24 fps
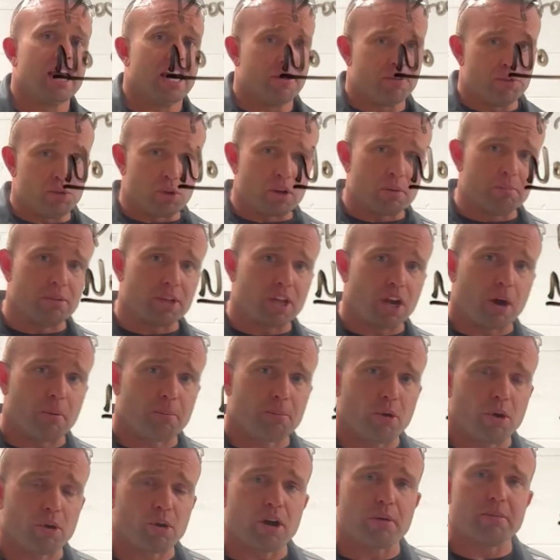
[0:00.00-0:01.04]
if you complete our
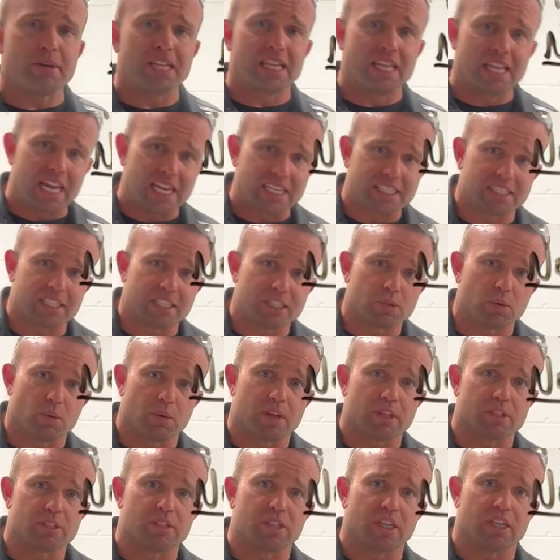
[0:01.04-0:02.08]
program in less than
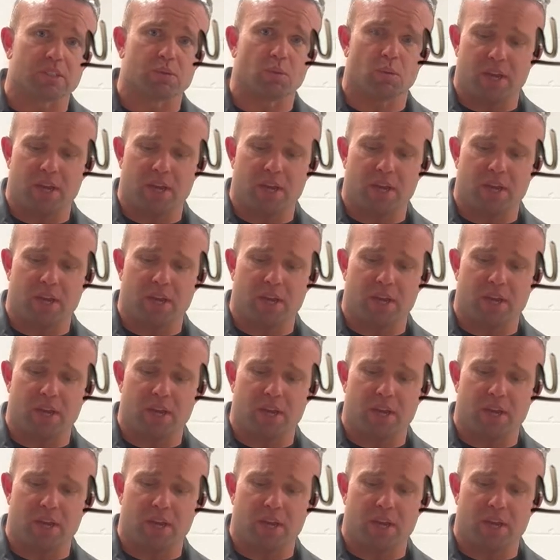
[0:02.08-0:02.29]
26